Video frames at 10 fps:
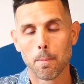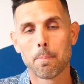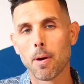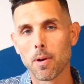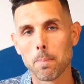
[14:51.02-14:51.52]

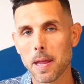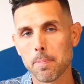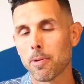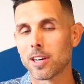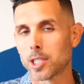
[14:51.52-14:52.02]
But when
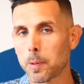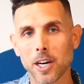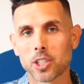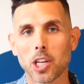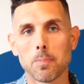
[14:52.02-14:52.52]
people are
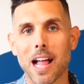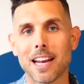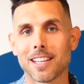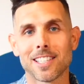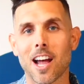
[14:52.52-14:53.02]
spiritually
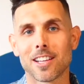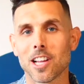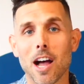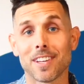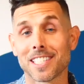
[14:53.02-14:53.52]
blind, it's not as
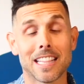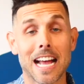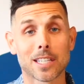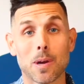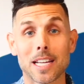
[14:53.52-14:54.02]
obvious. And
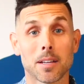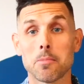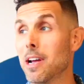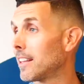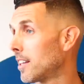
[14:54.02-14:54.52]
that's why some
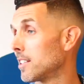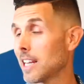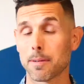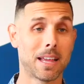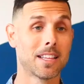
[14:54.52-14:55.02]
of you out there is
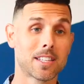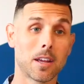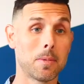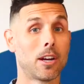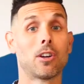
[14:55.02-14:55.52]
like, man, this is
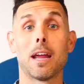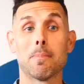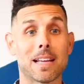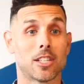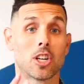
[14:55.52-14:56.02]
going to be a great
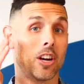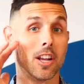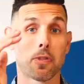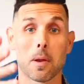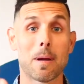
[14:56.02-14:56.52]
message. You're
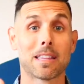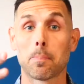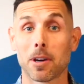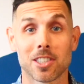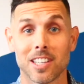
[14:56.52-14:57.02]
already thinking about the
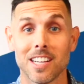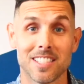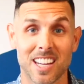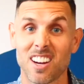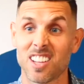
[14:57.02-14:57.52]
person that
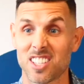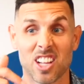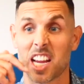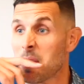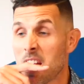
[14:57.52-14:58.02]
needs to hear this.
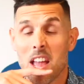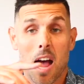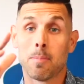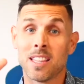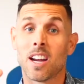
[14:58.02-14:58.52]
You're like,
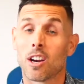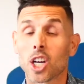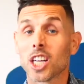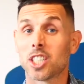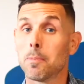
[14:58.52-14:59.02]
I mean, they're a
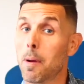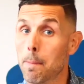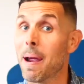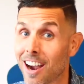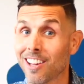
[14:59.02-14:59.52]
Christian,
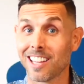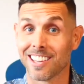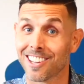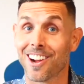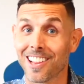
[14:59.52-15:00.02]
but barely,
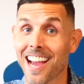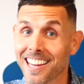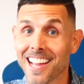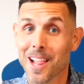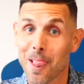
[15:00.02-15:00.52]
you know,
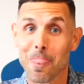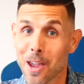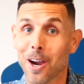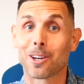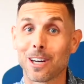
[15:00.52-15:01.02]
like
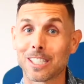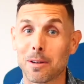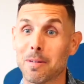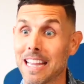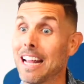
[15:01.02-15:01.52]
they're a
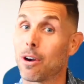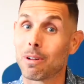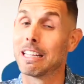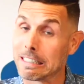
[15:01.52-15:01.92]
Christian, but they don't really